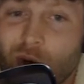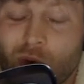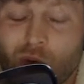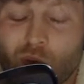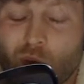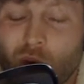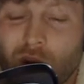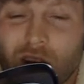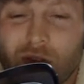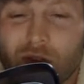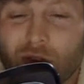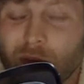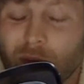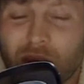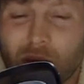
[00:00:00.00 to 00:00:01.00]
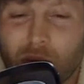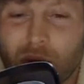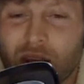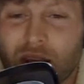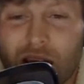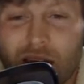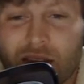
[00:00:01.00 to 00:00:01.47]
whatever it may be,
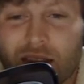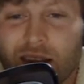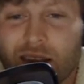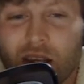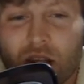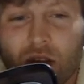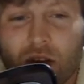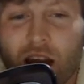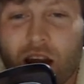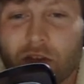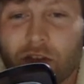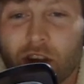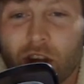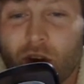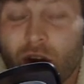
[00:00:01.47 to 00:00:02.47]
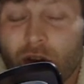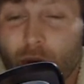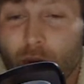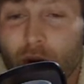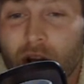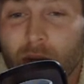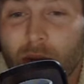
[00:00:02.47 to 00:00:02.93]
I think that you got to figure out the
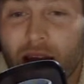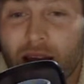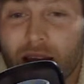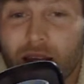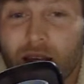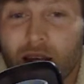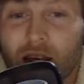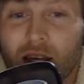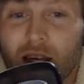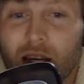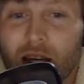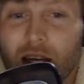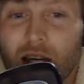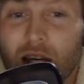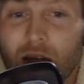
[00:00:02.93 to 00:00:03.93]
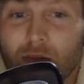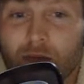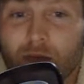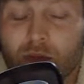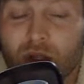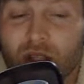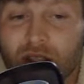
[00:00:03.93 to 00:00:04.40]
running back
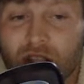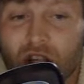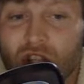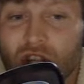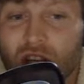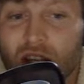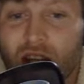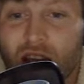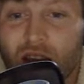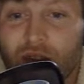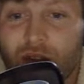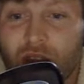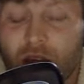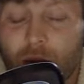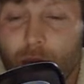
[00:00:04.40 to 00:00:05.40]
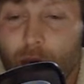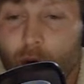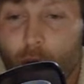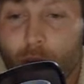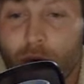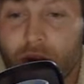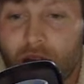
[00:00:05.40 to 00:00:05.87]
position and the
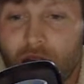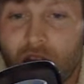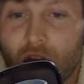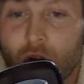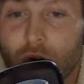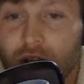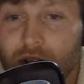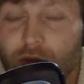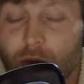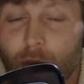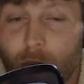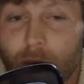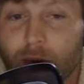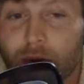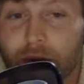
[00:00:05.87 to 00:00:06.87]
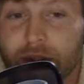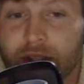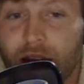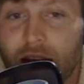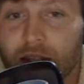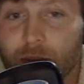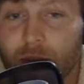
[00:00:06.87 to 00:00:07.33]
appropriate carries for both of those
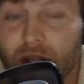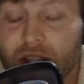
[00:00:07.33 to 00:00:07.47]
guys, because